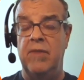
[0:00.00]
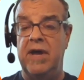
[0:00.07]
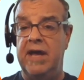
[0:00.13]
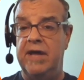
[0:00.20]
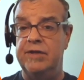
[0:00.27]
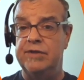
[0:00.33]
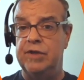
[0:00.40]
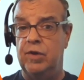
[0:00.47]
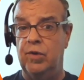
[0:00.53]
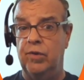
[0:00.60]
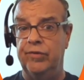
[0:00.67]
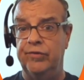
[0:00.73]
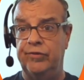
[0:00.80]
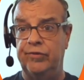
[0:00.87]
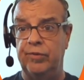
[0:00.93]
as a
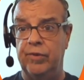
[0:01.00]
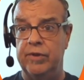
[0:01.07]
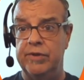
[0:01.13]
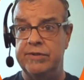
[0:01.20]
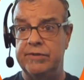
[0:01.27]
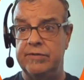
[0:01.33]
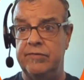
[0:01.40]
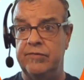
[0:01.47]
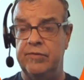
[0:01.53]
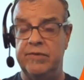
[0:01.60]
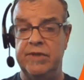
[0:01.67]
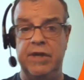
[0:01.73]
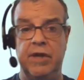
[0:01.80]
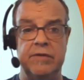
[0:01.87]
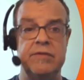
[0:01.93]
golden source through
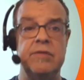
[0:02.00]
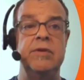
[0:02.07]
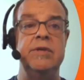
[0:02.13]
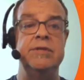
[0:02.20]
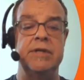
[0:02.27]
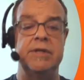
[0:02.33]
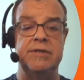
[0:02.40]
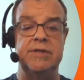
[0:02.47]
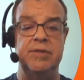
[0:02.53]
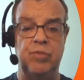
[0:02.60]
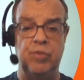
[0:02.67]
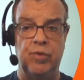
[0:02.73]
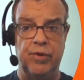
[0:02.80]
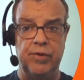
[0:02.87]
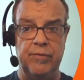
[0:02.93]
the ERS-360
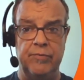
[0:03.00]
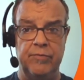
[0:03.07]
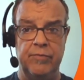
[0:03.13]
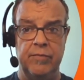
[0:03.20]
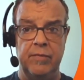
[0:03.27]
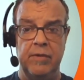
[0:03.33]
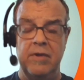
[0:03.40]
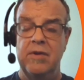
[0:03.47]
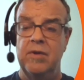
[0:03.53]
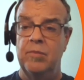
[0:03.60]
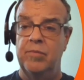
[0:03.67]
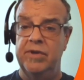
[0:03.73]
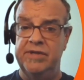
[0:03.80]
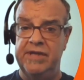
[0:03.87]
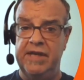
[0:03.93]
portal.
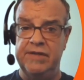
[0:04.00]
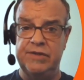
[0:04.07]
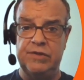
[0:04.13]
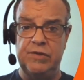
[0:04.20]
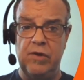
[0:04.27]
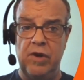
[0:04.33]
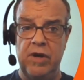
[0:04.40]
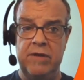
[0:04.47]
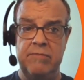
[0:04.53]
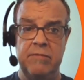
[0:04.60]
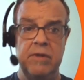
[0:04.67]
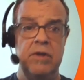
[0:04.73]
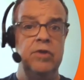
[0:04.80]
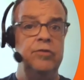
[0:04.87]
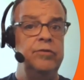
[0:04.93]
But to get started,
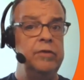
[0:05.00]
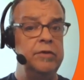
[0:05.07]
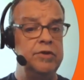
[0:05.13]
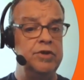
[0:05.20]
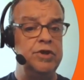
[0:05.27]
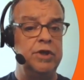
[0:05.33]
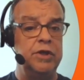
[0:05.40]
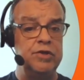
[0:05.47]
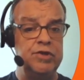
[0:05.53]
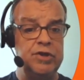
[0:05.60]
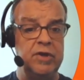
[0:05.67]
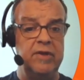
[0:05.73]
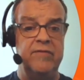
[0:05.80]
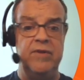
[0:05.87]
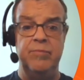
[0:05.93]
so that you can
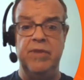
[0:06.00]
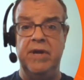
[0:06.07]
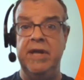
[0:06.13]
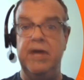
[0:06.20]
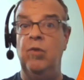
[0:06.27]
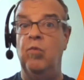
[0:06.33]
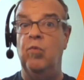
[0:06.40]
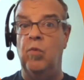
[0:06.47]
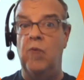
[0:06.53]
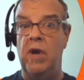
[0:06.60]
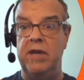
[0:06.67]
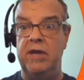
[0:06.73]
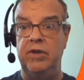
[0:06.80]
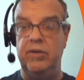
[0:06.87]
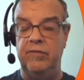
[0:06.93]
show everybody
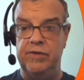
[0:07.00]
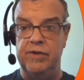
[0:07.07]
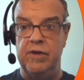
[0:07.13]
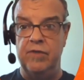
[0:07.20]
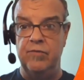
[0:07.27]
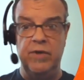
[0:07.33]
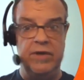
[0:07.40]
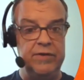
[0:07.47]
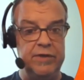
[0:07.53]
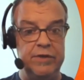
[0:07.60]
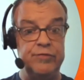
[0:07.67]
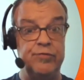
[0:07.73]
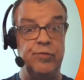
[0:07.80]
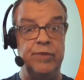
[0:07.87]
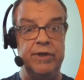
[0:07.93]
what you've done with
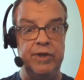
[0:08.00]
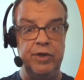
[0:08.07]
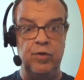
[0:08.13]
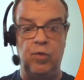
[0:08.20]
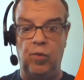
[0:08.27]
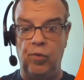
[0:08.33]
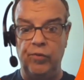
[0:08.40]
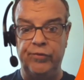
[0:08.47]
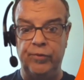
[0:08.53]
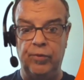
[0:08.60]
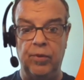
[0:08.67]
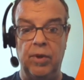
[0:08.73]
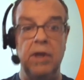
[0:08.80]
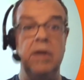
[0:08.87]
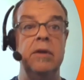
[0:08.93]
this really cool
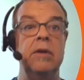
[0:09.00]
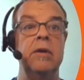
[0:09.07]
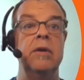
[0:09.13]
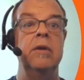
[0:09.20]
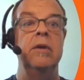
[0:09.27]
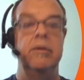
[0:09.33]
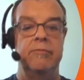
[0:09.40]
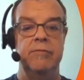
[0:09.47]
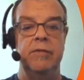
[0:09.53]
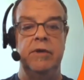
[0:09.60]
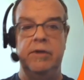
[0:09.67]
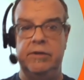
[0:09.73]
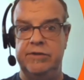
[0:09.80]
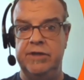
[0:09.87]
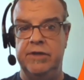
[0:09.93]
tool,
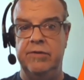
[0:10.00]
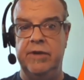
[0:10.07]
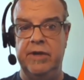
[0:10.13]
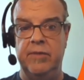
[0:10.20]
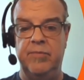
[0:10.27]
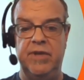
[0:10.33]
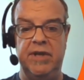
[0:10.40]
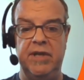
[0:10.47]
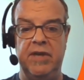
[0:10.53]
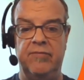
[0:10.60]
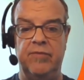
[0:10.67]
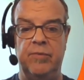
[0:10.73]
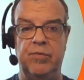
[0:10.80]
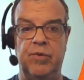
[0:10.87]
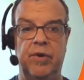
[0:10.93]
generate your
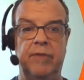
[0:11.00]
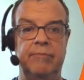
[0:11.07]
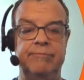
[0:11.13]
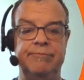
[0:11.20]
PDF report.